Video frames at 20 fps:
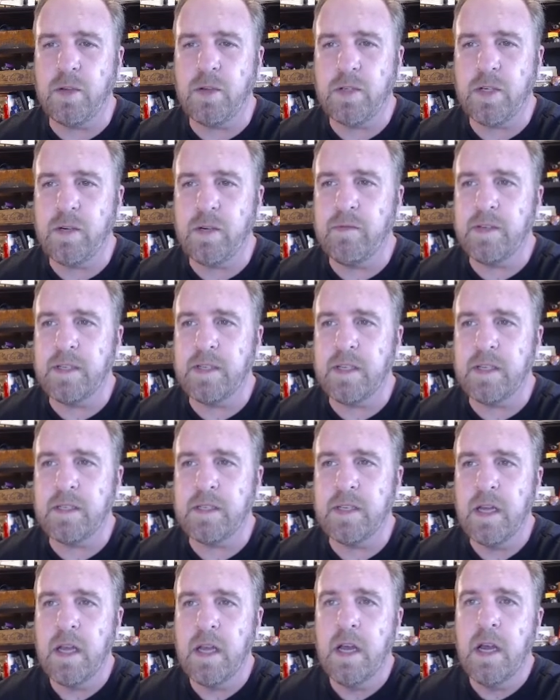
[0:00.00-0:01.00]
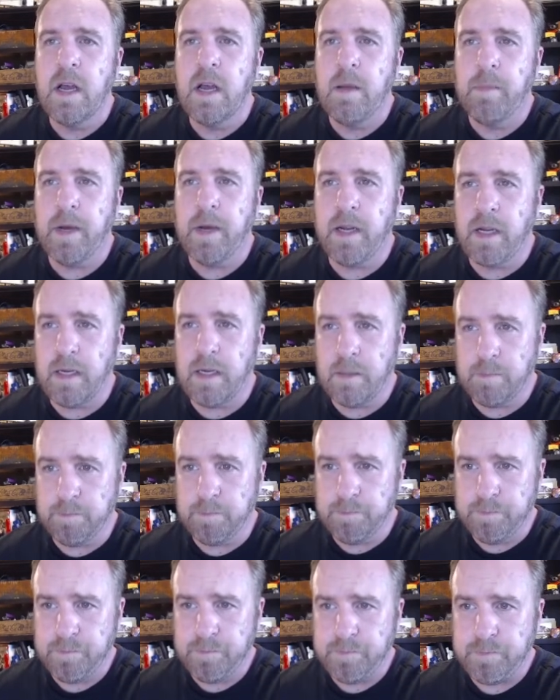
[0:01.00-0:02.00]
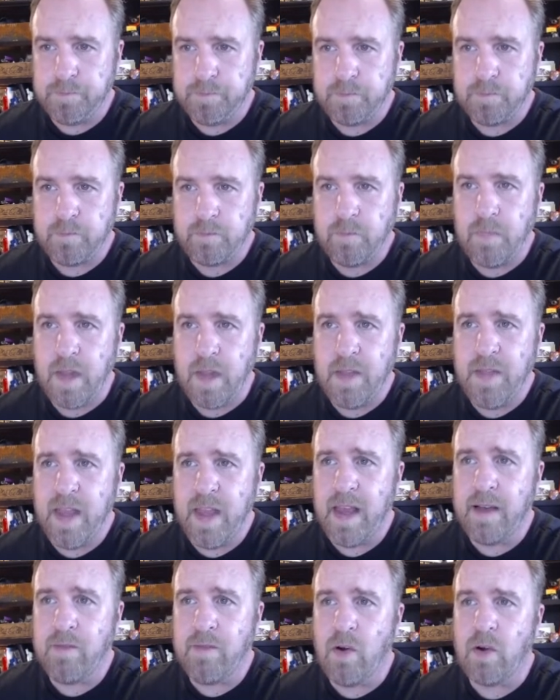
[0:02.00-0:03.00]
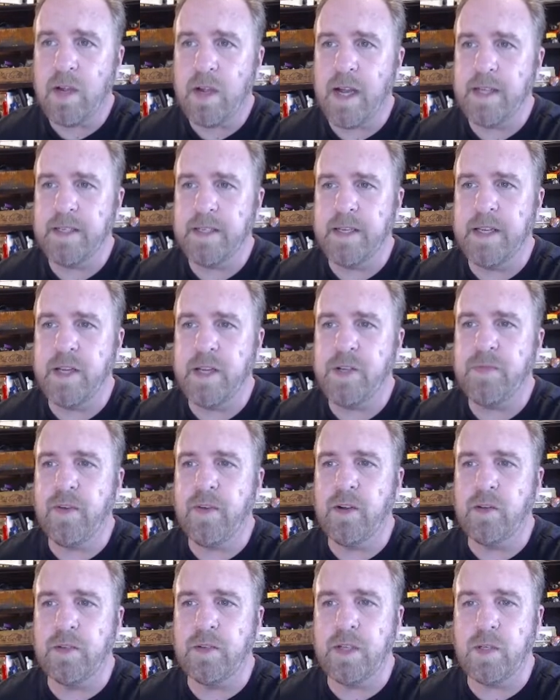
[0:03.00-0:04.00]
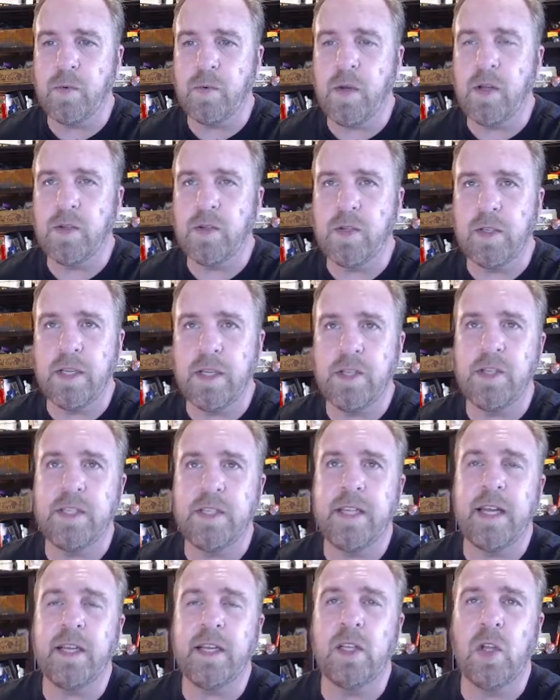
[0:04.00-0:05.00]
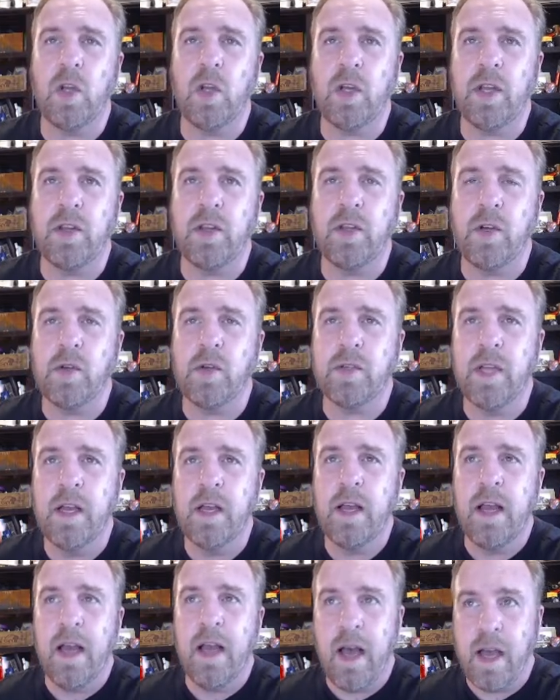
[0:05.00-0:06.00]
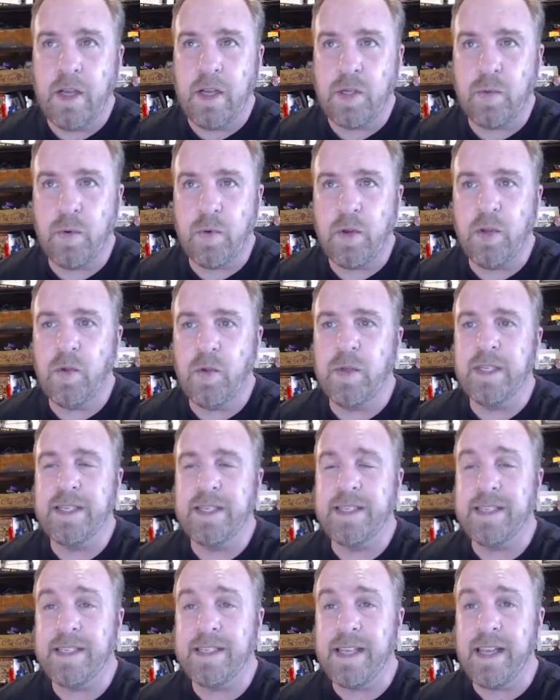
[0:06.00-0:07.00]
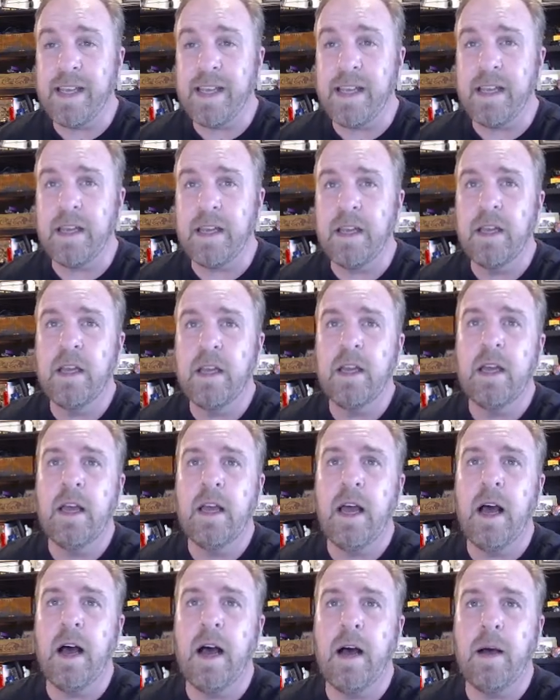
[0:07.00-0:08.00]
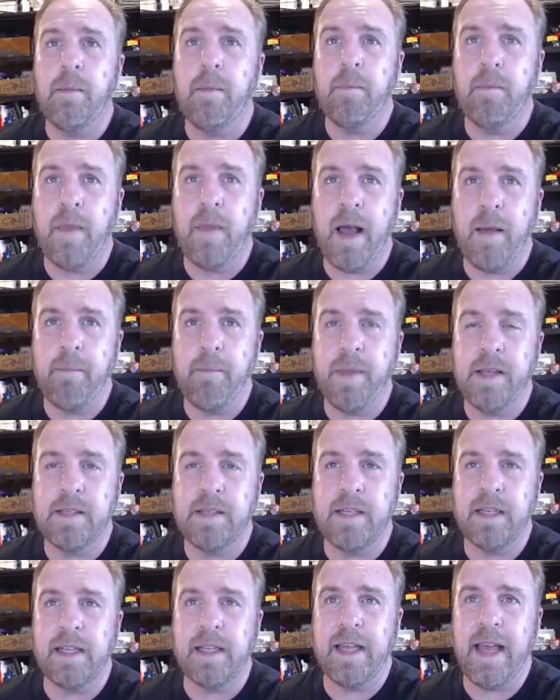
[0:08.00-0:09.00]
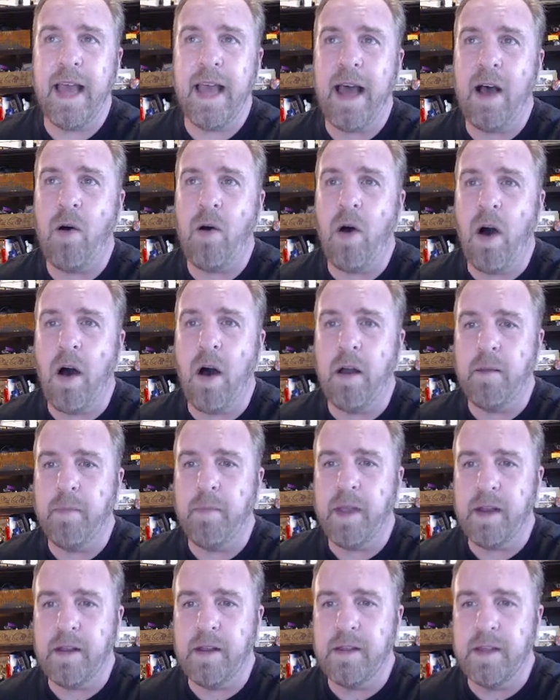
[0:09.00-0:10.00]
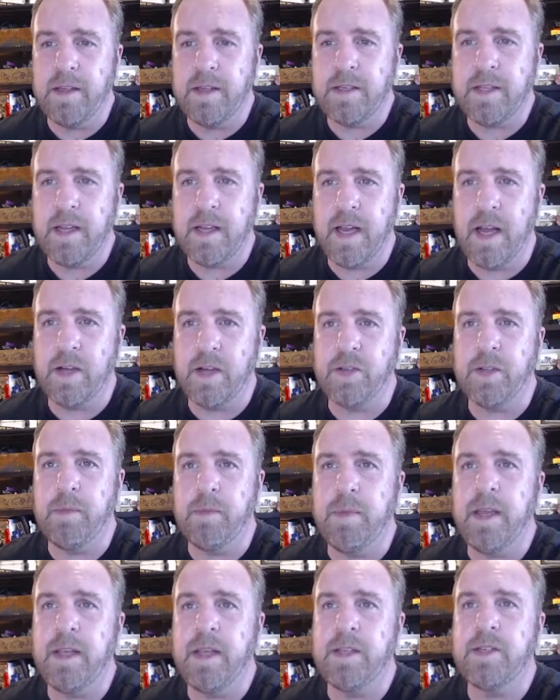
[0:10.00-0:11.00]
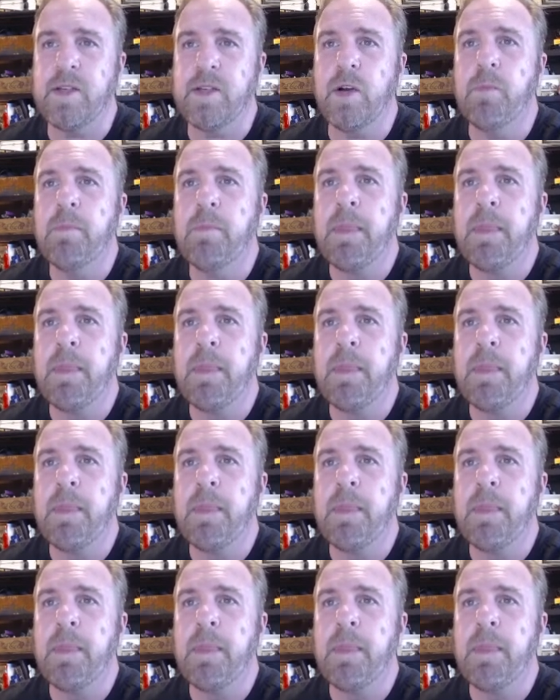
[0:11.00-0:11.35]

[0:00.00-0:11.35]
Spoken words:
services, but they have all kinds of niche funnels as well. So let's just take a look at those. I just want you to see basically how automated this can actually be. So